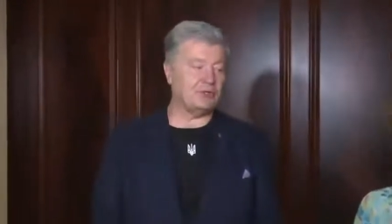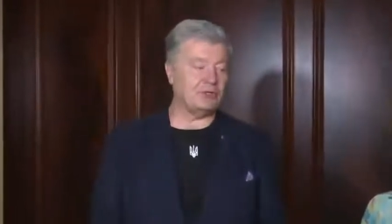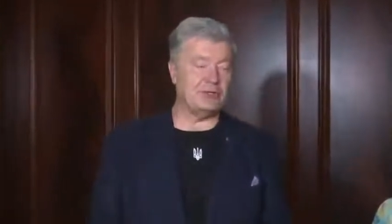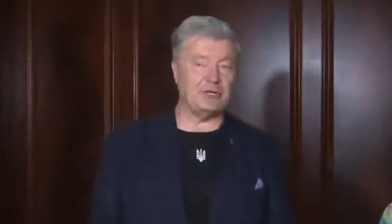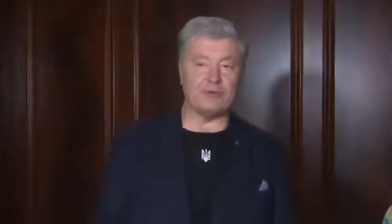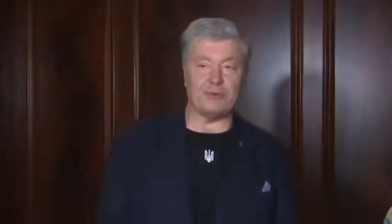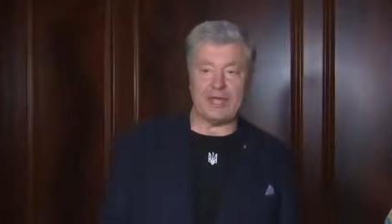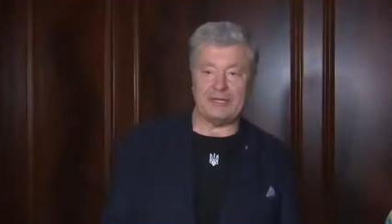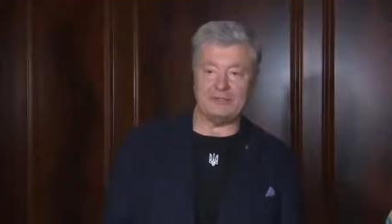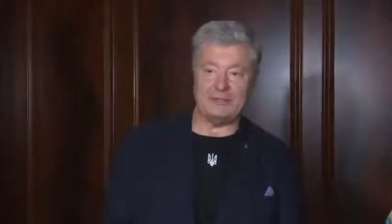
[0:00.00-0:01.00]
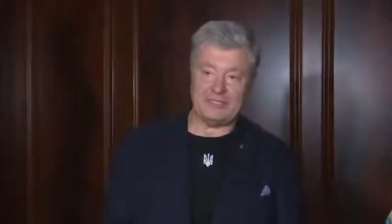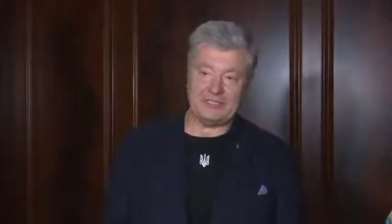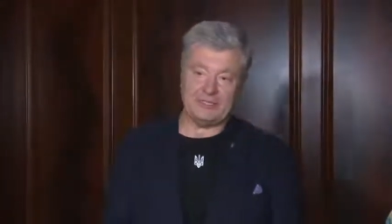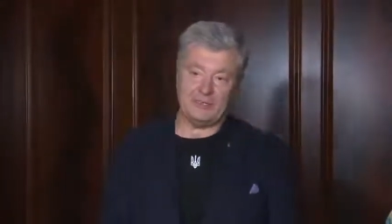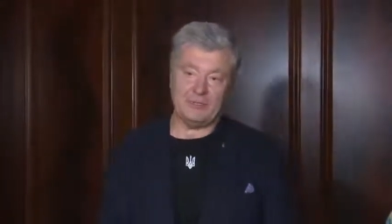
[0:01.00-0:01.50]
absolutely great
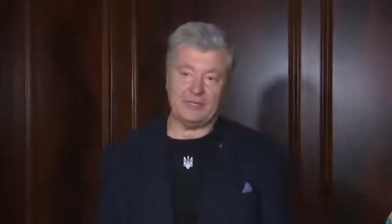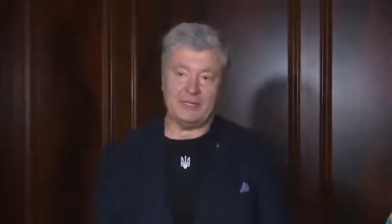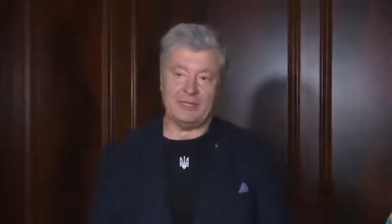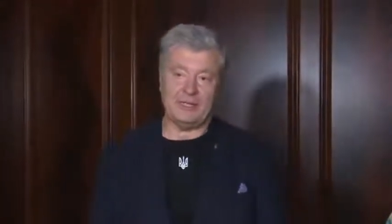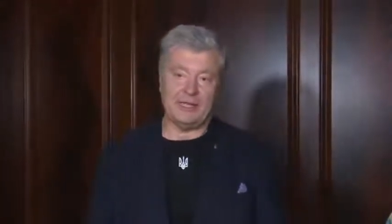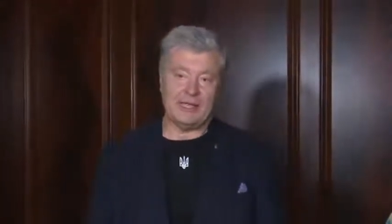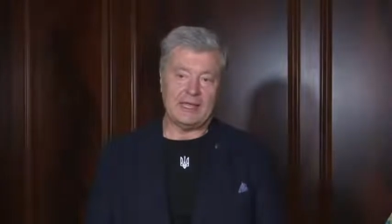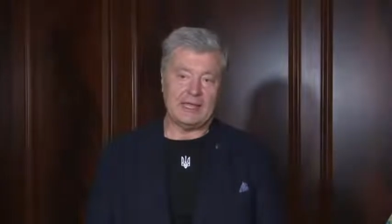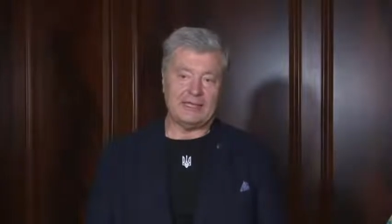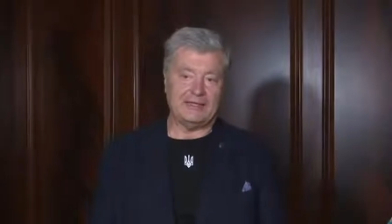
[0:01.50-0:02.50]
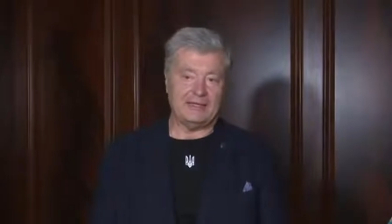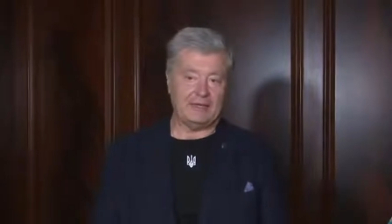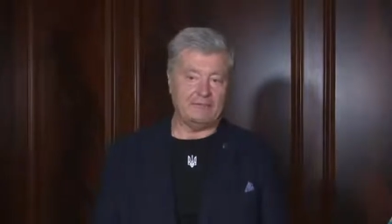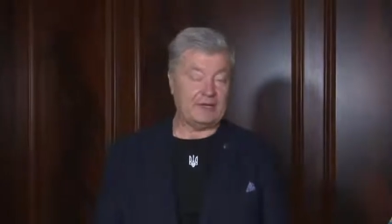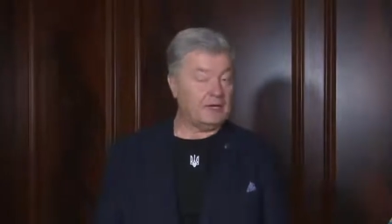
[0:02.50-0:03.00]
meeting with a
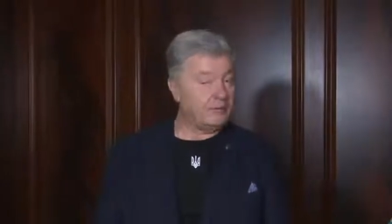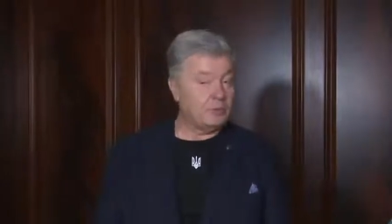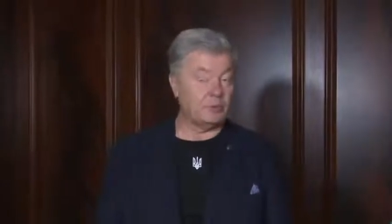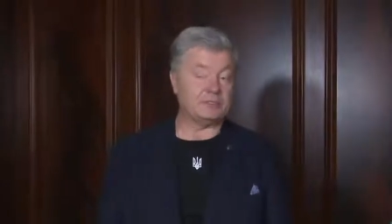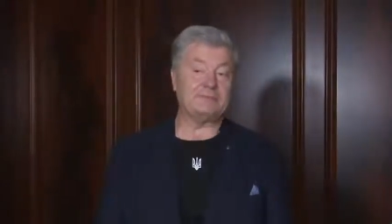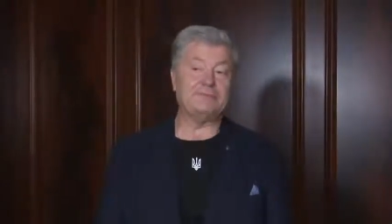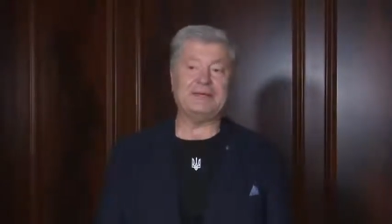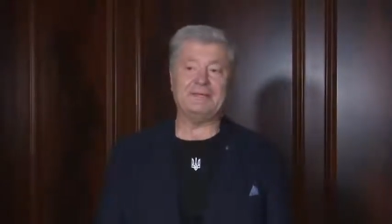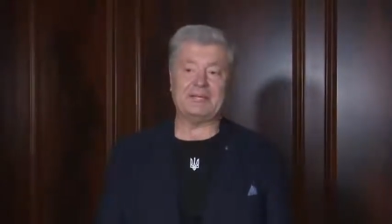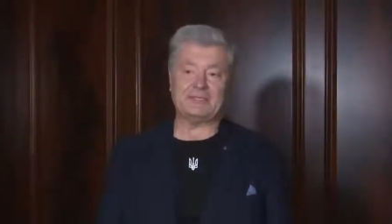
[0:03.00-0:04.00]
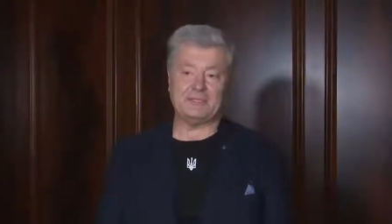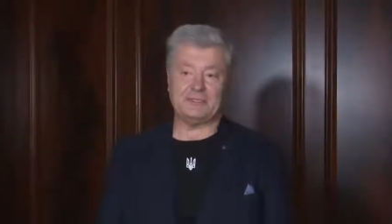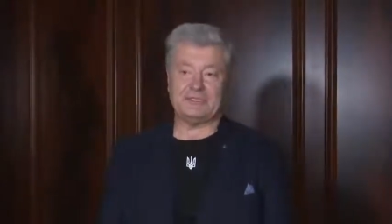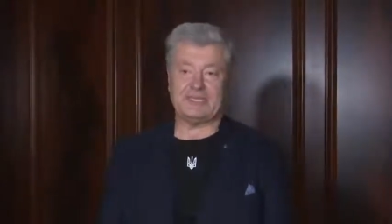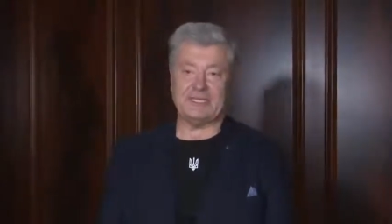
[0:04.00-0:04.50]
very important
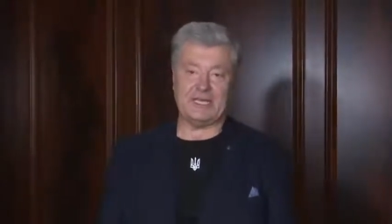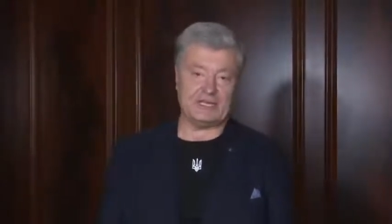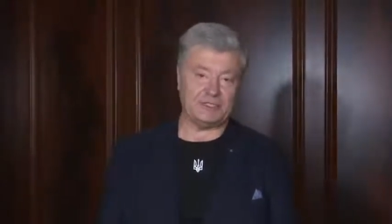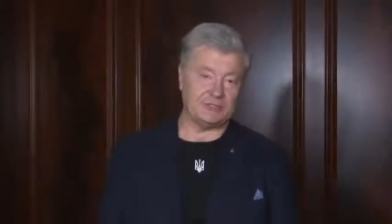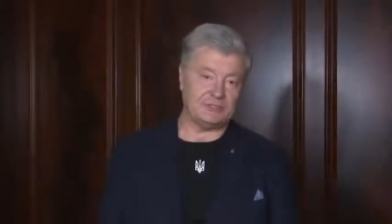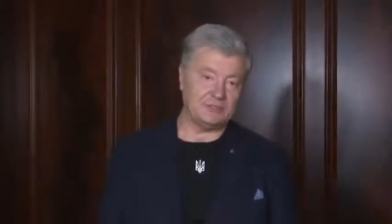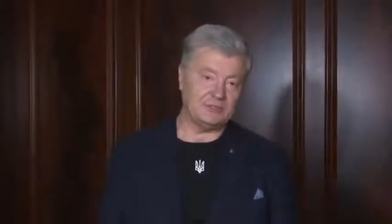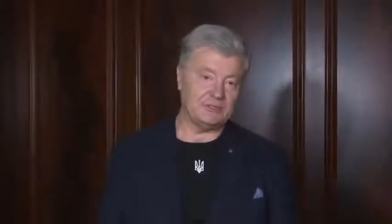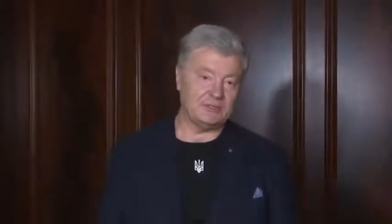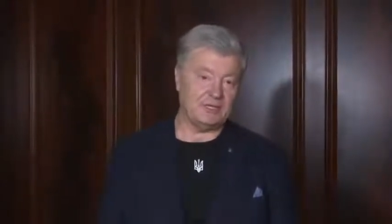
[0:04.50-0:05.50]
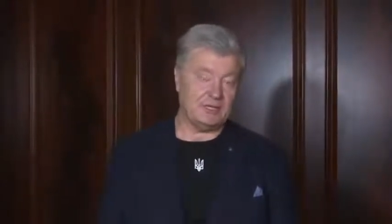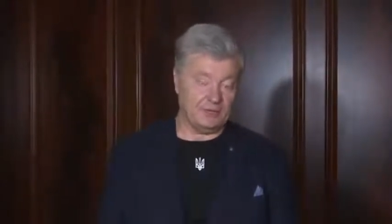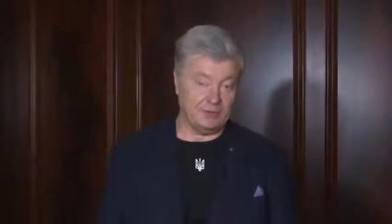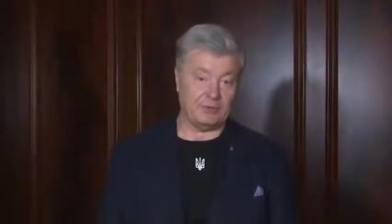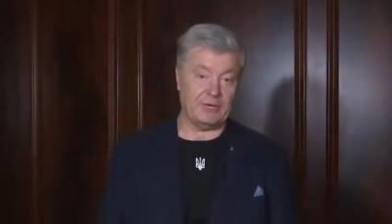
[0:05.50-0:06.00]
parliamentary delegation
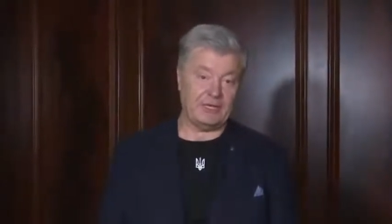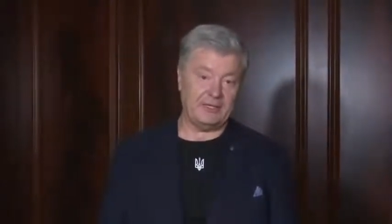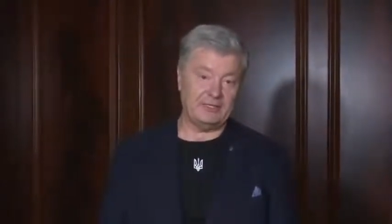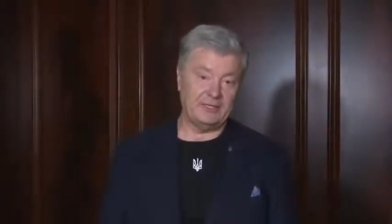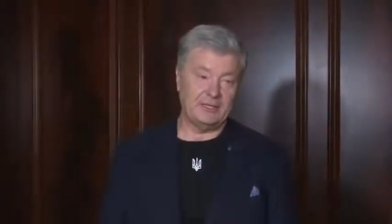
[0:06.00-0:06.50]
in Ukraine.